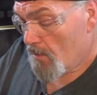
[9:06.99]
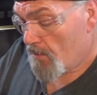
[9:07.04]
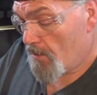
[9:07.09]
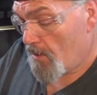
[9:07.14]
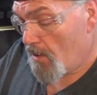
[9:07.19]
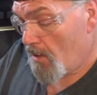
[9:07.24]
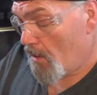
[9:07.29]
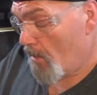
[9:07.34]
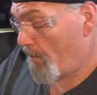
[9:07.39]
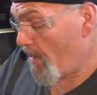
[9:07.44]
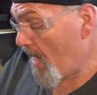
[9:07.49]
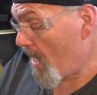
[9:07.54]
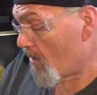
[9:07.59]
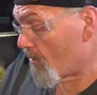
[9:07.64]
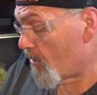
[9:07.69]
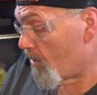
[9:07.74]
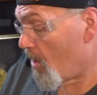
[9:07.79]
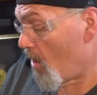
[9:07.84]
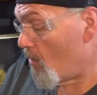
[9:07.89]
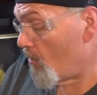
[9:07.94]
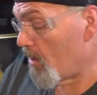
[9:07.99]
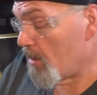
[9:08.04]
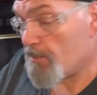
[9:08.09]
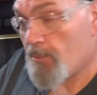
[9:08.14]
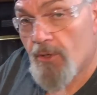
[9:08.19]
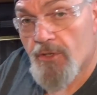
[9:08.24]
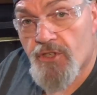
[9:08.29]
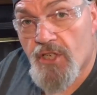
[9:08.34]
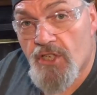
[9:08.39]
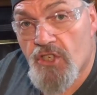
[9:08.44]
The powder coating
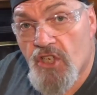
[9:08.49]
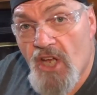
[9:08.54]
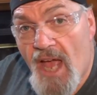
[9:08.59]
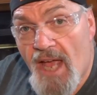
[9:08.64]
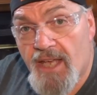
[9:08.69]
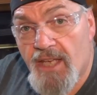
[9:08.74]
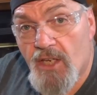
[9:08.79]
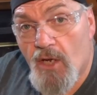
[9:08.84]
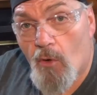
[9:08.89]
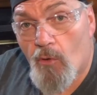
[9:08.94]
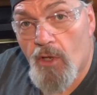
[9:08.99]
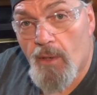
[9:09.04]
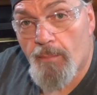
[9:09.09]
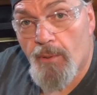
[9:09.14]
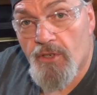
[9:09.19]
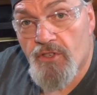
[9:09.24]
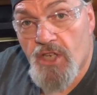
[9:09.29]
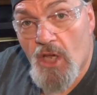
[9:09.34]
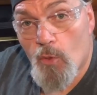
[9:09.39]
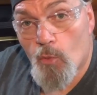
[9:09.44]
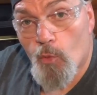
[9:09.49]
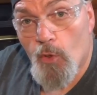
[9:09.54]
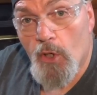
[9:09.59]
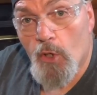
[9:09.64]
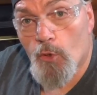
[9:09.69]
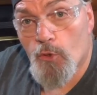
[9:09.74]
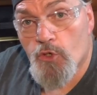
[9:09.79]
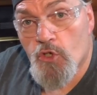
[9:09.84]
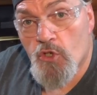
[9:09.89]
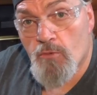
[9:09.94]
puts a jacket on it, puts a
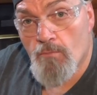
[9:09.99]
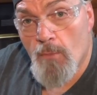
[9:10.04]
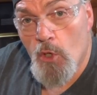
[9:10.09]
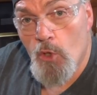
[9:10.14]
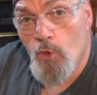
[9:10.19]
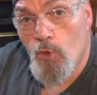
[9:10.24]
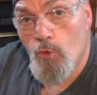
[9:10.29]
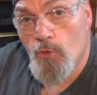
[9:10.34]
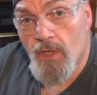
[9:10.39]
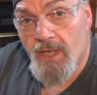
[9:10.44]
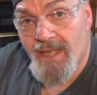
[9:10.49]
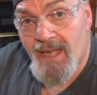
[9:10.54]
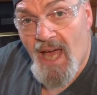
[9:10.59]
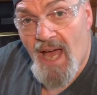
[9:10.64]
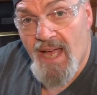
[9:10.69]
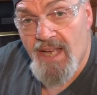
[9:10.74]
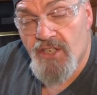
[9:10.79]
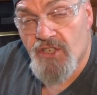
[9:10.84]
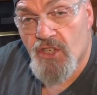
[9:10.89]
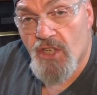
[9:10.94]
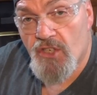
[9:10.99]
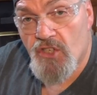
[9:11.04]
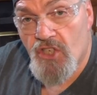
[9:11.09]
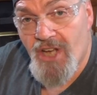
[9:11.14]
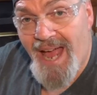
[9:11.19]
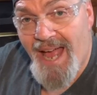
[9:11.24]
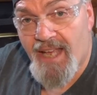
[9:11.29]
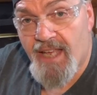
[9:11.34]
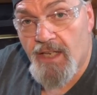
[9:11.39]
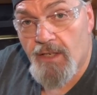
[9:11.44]
real smooth, nice
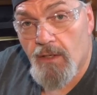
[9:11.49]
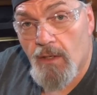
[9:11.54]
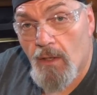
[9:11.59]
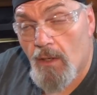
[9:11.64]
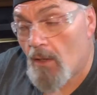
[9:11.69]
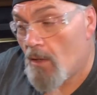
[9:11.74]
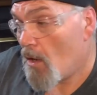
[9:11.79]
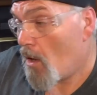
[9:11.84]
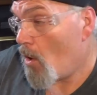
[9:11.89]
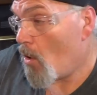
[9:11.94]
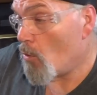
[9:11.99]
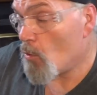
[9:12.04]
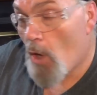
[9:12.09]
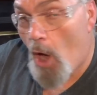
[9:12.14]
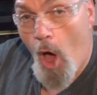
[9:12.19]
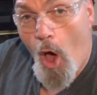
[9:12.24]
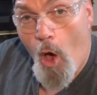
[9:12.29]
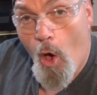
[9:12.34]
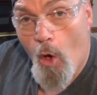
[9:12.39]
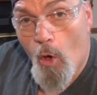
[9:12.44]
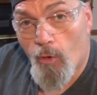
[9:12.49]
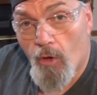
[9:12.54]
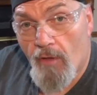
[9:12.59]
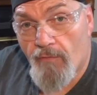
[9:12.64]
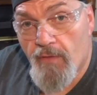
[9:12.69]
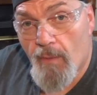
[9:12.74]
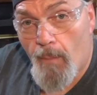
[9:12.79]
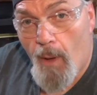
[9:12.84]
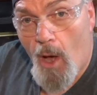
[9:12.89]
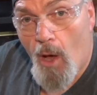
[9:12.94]
jacket on all
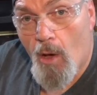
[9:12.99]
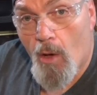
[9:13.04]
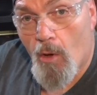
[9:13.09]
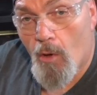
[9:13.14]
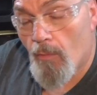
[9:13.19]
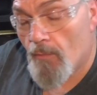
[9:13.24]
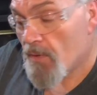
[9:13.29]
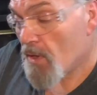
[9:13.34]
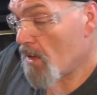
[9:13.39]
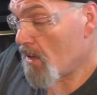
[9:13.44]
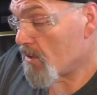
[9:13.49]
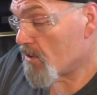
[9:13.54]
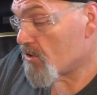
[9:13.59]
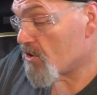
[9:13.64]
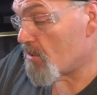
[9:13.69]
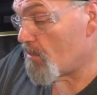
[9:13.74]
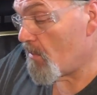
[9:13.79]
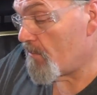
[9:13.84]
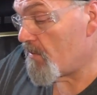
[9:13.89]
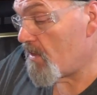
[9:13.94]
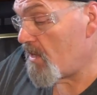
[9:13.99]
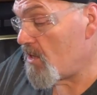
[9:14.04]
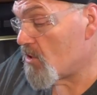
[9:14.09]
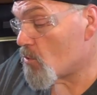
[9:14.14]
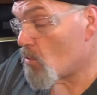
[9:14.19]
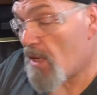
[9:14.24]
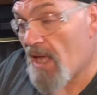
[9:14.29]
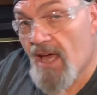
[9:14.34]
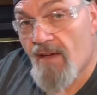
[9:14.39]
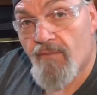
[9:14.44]
of the ball. Some of these
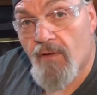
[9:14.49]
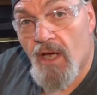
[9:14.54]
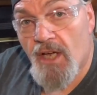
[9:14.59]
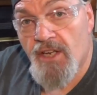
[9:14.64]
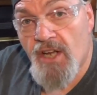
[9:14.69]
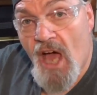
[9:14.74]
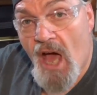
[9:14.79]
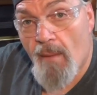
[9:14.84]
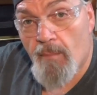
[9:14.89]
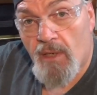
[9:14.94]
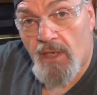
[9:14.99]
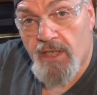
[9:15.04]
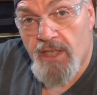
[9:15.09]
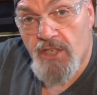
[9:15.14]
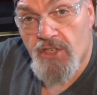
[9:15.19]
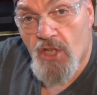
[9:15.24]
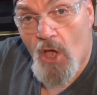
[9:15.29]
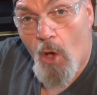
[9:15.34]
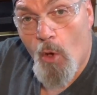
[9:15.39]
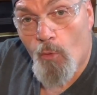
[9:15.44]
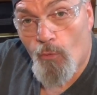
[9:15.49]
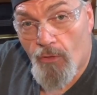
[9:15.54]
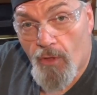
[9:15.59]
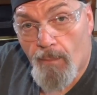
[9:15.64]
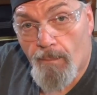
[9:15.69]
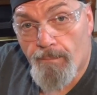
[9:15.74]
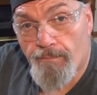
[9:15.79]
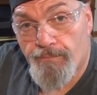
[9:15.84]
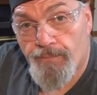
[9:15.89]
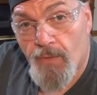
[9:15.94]
will have anomalies on
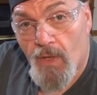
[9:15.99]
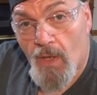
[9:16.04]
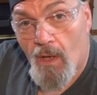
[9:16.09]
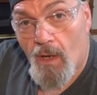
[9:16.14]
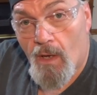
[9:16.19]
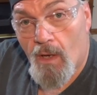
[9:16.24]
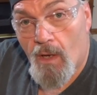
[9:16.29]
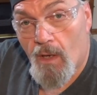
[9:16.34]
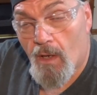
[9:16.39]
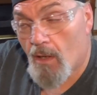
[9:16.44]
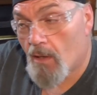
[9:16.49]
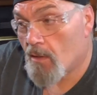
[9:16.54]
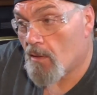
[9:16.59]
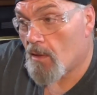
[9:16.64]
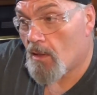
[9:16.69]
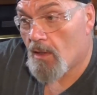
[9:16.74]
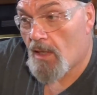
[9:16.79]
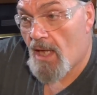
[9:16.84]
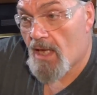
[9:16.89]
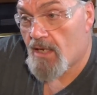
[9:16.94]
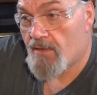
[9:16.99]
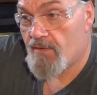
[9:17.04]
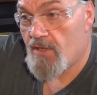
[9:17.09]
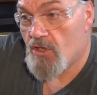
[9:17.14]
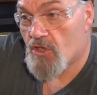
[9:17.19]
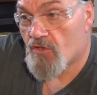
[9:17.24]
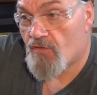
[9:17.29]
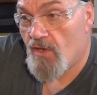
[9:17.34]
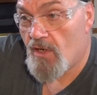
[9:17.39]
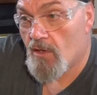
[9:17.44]
them. Uh, a lot of
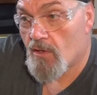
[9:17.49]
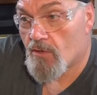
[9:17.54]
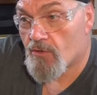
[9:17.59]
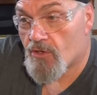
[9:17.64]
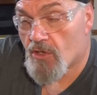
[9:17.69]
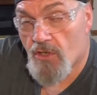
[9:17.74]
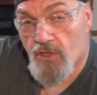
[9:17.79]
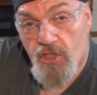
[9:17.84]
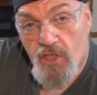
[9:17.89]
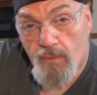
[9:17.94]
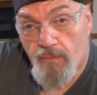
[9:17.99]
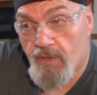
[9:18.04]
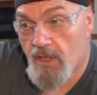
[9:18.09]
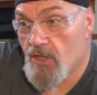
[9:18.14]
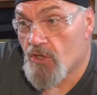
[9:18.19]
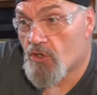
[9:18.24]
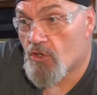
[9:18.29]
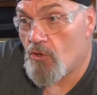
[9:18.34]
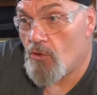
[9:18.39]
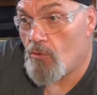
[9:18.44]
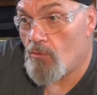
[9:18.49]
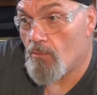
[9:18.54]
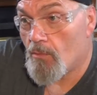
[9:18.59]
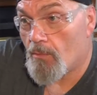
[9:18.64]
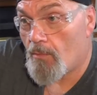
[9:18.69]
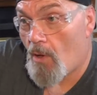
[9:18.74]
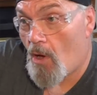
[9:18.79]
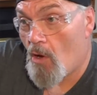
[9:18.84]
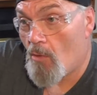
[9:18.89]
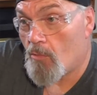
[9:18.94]
these spheres, some these two
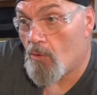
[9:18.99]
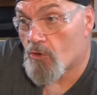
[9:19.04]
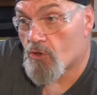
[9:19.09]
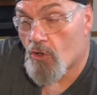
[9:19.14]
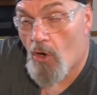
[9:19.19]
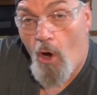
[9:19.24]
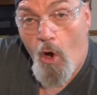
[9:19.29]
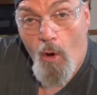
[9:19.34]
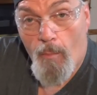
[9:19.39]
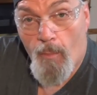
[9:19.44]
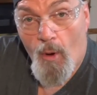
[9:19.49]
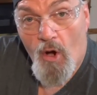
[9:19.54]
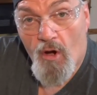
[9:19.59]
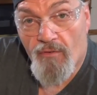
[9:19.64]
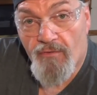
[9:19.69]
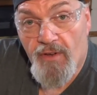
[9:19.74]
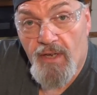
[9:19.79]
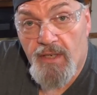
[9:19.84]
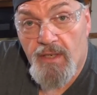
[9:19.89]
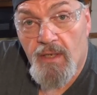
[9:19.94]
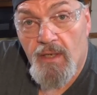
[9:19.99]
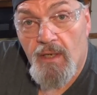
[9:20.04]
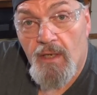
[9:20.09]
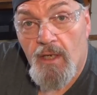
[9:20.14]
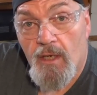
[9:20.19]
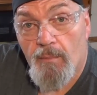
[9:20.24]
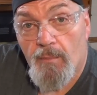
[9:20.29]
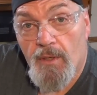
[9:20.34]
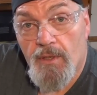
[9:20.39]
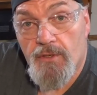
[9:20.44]
almost are perfect
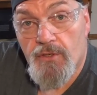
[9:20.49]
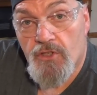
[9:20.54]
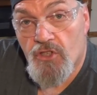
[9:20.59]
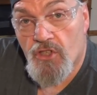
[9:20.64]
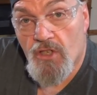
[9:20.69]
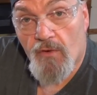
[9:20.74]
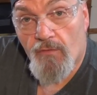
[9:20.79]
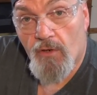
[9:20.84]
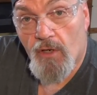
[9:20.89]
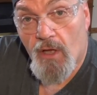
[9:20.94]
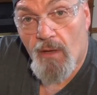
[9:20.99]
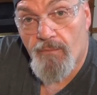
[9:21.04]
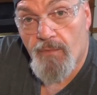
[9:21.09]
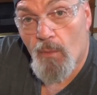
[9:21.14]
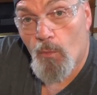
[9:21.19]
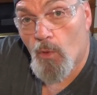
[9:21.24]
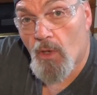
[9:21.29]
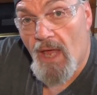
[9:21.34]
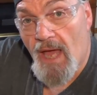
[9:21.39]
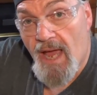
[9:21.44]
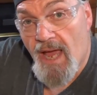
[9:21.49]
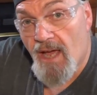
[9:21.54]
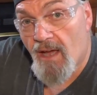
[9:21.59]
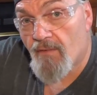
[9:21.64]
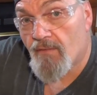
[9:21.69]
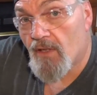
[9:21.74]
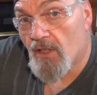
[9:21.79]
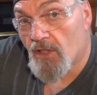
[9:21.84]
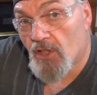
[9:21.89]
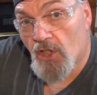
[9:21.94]
but several of them will
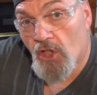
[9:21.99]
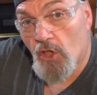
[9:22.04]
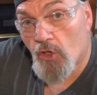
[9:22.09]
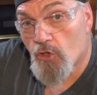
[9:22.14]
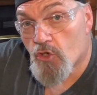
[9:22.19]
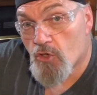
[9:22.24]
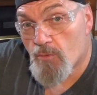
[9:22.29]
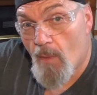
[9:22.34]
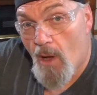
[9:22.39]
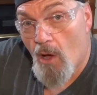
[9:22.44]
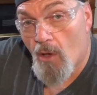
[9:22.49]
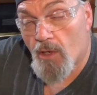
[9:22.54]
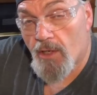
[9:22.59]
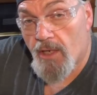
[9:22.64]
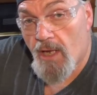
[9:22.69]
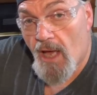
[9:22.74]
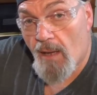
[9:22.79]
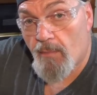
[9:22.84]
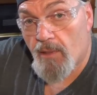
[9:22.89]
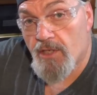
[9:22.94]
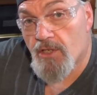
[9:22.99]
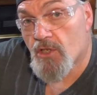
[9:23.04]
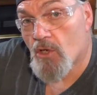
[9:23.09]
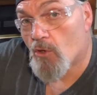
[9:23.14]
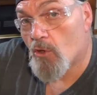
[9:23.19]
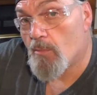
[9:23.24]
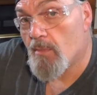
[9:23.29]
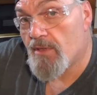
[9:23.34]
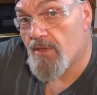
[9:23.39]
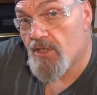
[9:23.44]
have little small anomalies
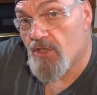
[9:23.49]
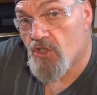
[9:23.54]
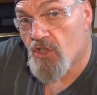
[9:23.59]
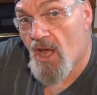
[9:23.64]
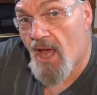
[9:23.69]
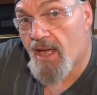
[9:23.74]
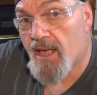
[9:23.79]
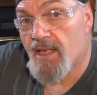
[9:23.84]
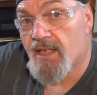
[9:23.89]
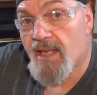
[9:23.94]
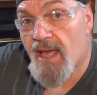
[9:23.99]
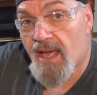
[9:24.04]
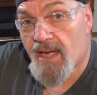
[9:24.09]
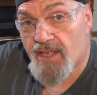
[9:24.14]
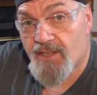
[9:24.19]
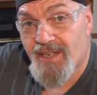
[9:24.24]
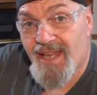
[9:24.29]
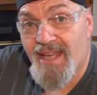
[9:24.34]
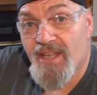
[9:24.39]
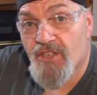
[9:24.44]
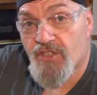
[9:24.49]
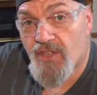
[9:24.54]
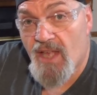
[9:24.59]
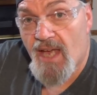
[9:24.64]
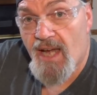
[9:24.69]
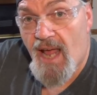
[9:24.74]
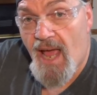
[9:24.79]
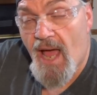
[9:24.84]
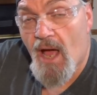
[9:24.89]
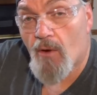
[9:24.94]
on them and the jacket kind of takes
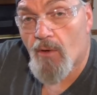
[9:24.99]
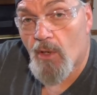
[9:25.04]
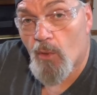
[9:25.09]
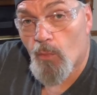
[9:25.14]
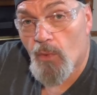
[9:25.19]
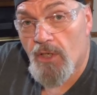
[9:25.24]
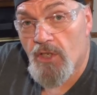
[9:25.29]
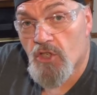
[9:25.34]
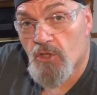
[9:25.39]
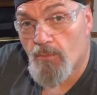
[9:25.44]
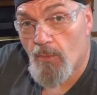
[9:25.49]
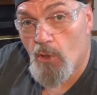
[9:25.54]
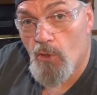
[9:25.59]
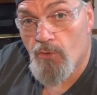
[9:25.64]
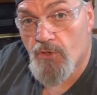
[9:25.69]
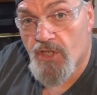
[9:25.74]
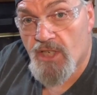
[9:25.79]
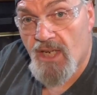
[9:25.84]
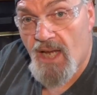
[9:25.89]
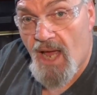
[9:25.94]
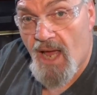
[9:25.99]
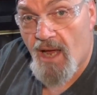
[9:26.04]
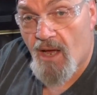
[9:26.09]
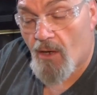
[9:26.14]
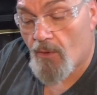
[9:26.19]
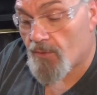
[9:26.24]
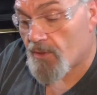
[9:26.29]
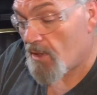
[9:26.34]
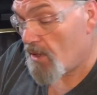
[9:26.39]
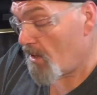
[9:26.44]
that out. It really smooths it
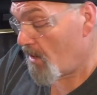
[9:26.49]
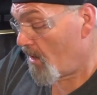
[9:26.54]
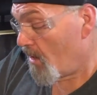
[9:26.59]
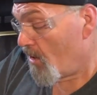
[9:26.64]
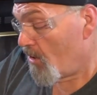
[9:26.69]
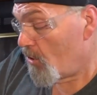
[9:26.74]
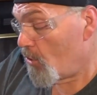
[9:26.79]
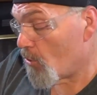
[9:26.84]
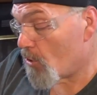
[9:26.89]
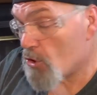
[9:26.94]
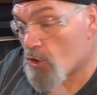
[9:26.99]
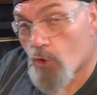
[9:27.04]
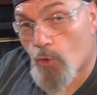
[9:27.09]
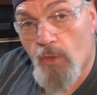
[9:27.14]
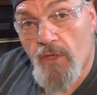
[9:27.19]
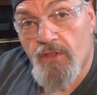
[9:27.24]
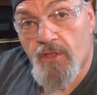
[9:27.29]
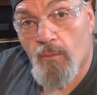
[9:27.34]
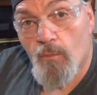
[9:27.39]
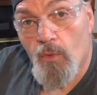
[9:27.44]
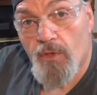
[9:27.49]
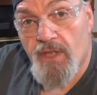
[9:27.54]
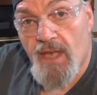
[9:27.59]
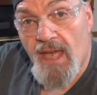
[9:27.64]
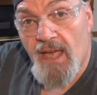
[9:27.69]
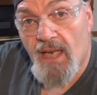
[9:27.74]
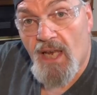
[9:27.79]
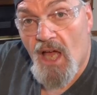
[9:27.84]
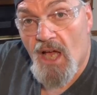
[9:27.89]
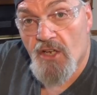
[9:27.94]
out. You can treat them with
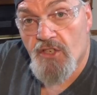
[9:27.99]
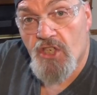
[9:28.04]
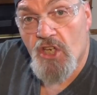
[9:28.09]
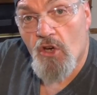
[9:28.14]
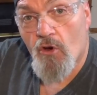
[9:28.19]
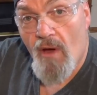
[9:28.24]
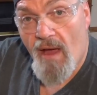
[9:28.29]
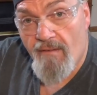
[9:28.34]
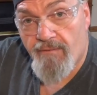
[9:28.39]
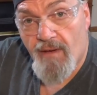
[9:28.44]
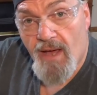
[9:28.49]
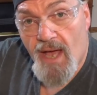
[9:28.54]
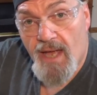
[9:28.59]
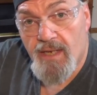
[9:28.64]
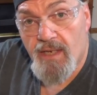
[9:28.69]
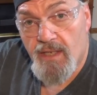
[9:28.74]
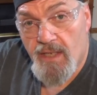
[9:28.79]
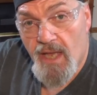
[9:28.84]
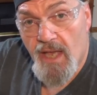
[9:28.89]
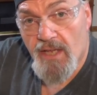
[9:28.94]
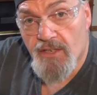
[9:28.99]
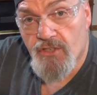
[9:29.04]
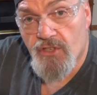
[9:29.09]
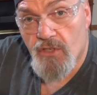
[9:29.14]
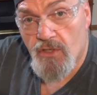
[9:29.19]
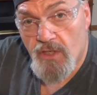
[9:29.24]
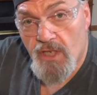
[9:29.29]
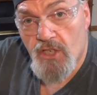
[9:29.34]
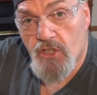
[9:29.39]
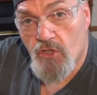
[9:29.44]
alox and graphite.
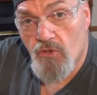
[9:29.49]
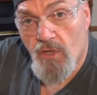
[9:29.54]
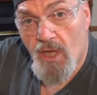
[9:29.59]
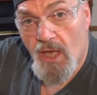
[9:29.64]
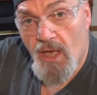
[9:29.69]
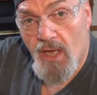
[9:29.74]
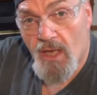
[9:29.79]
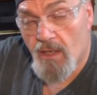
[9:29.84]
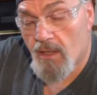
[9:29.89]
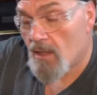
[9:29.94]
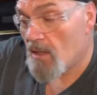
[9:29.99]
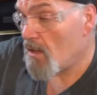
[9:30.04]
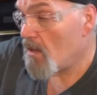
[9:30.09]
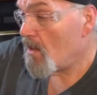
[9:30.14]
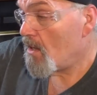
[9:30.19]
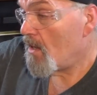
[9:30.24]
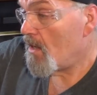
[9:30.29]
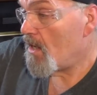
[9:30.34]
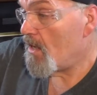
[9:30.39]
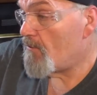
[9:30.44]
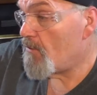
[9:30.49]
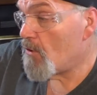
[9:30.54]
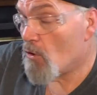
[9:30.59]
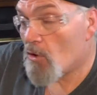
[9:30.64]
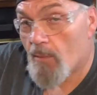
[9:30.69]
Yes, yes you can. If you're